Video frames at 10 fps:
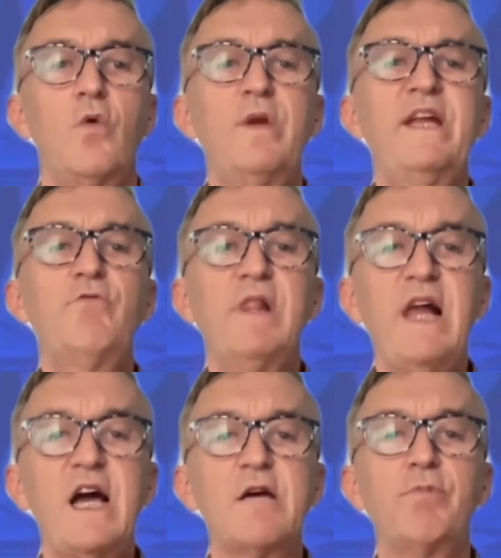We need
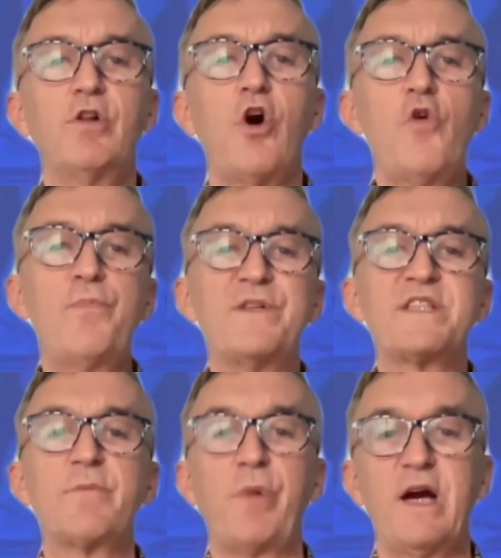reliable, open
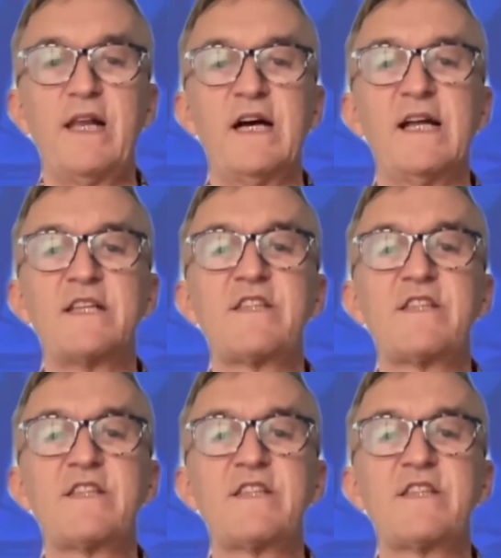supply lines